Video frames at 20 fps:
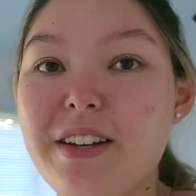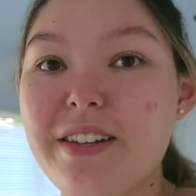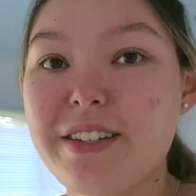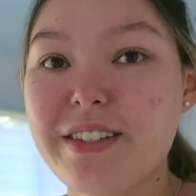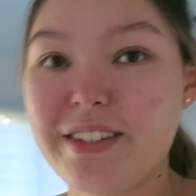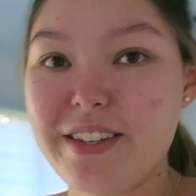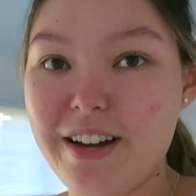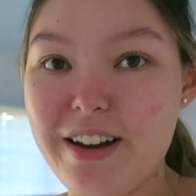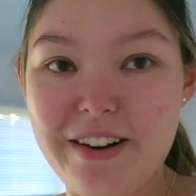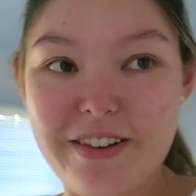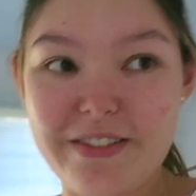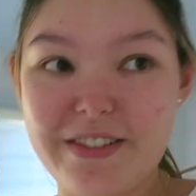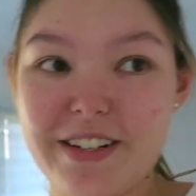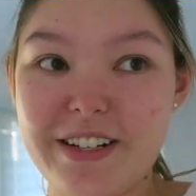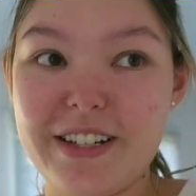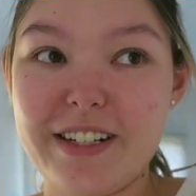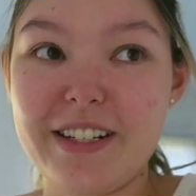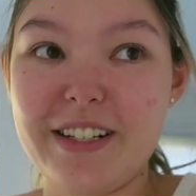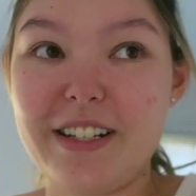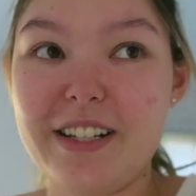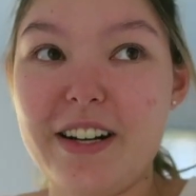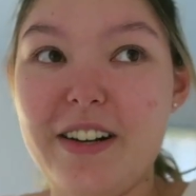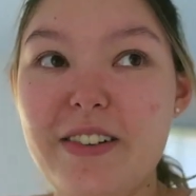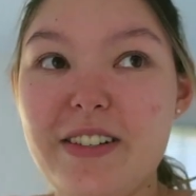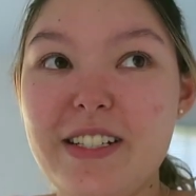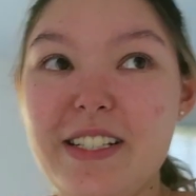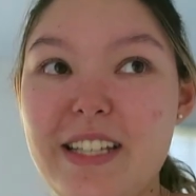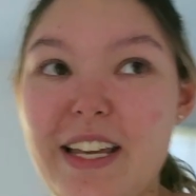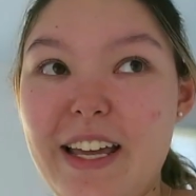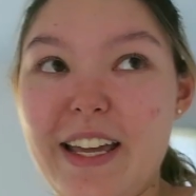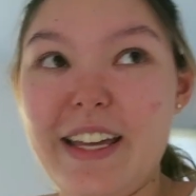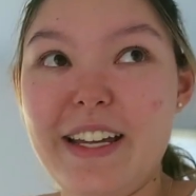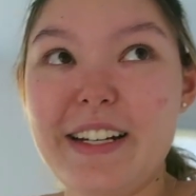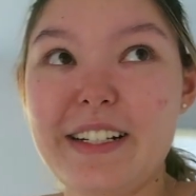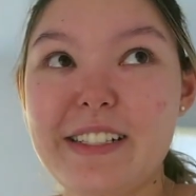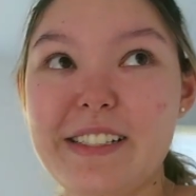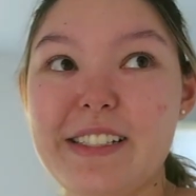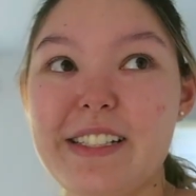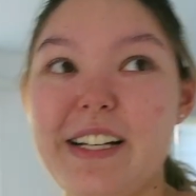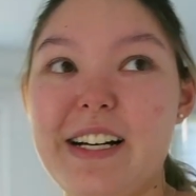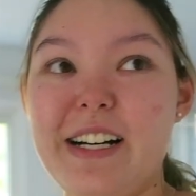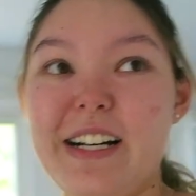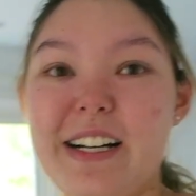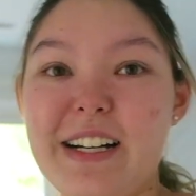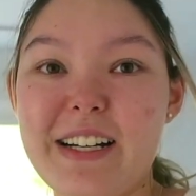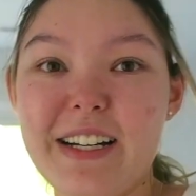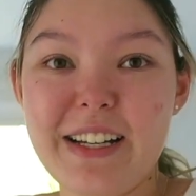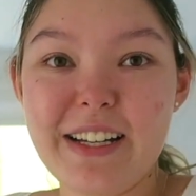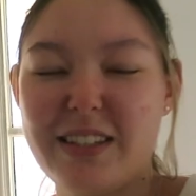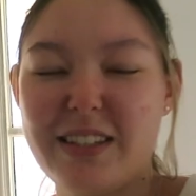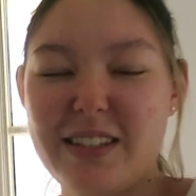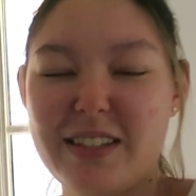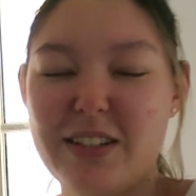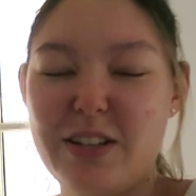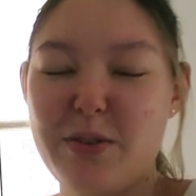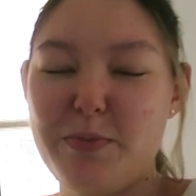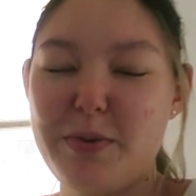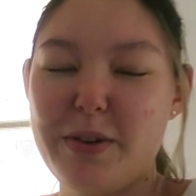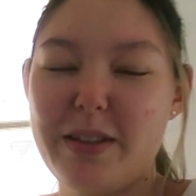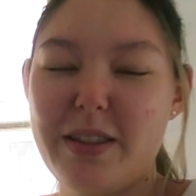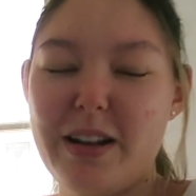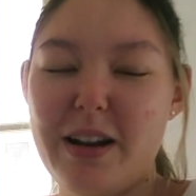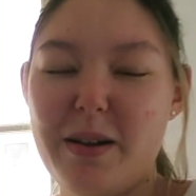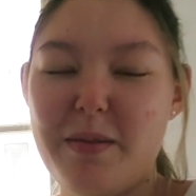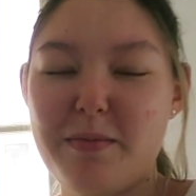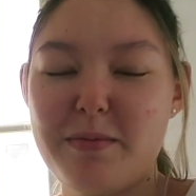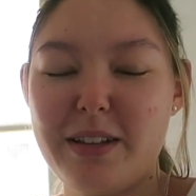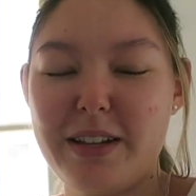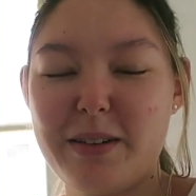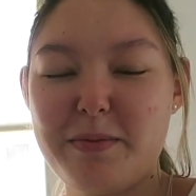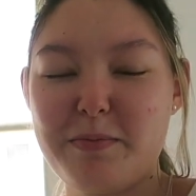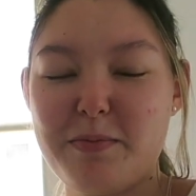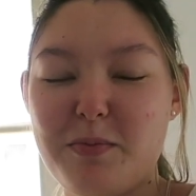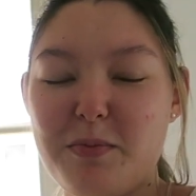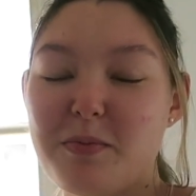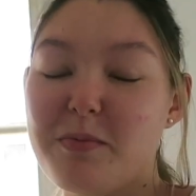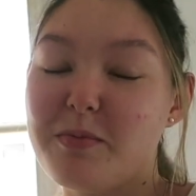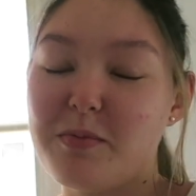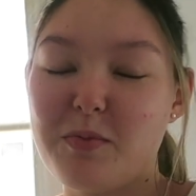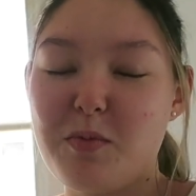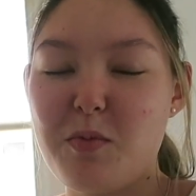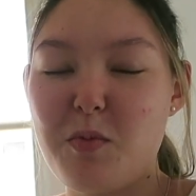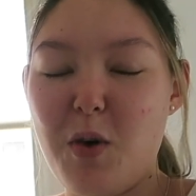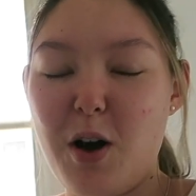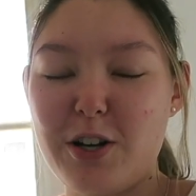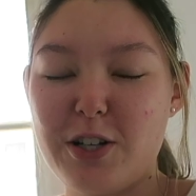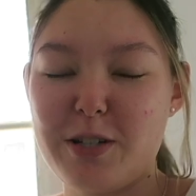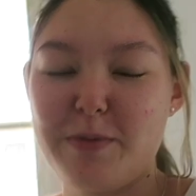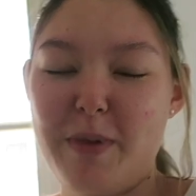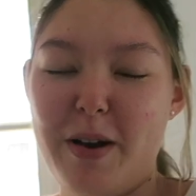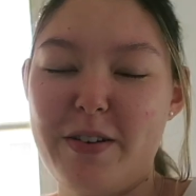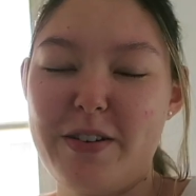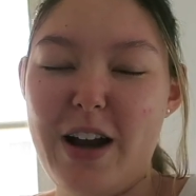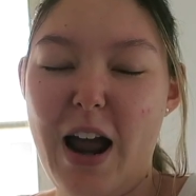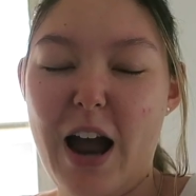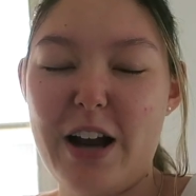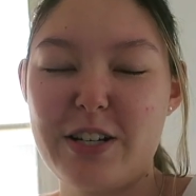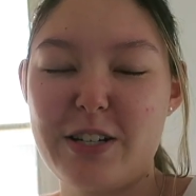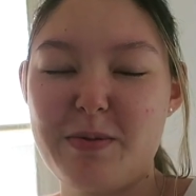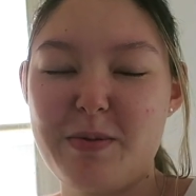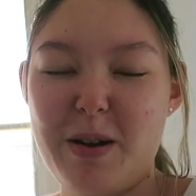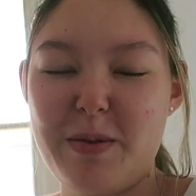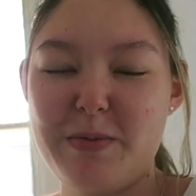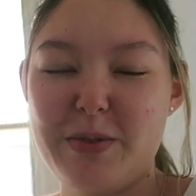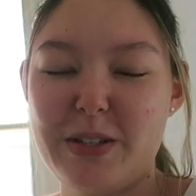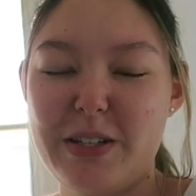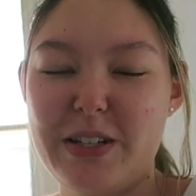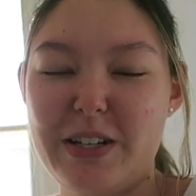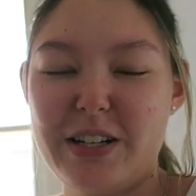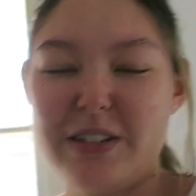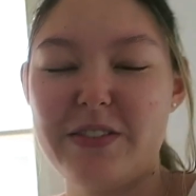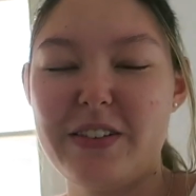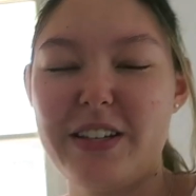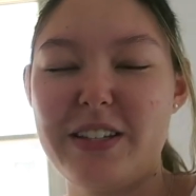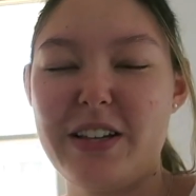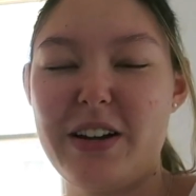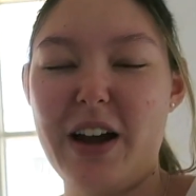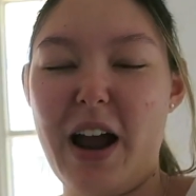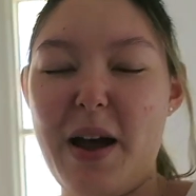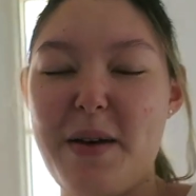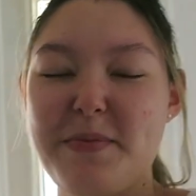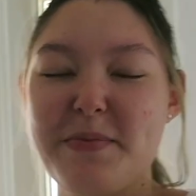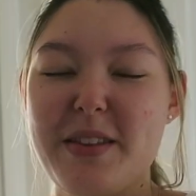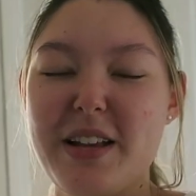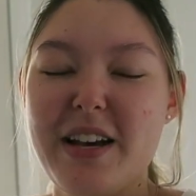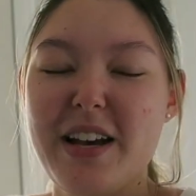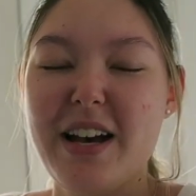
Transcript: So we're gonna go and take a look. stupid that I'm like watching my reaction, but I'm really nervous. Okay.